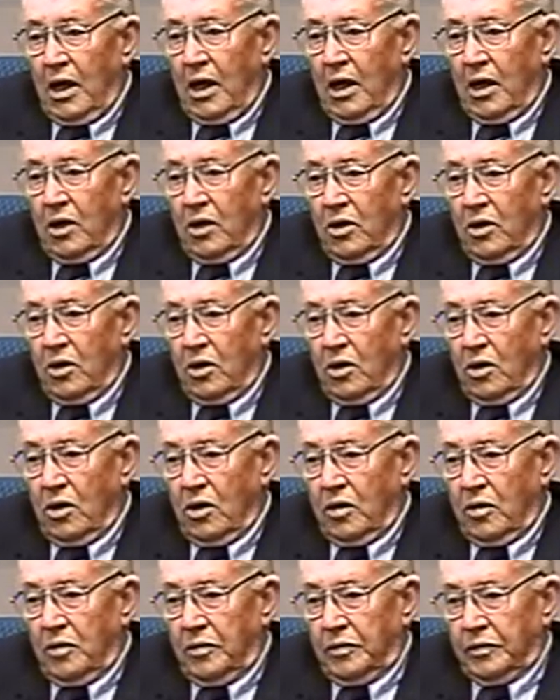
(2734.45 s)
And
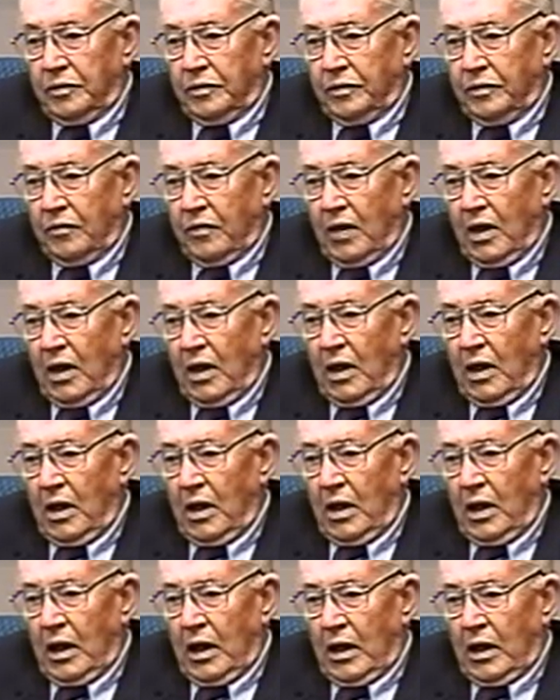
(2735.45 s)
the
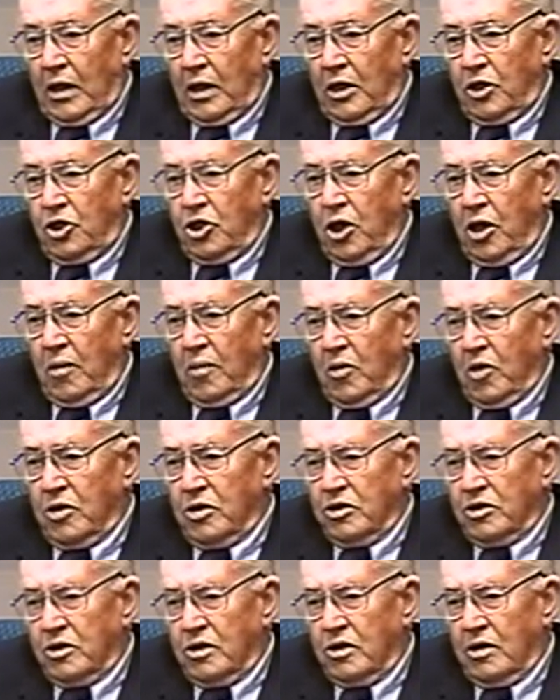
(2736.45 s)

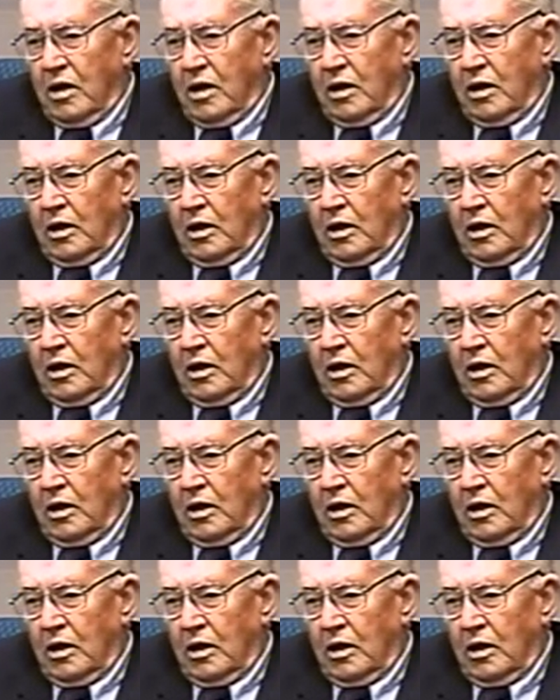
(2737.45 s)
Germans,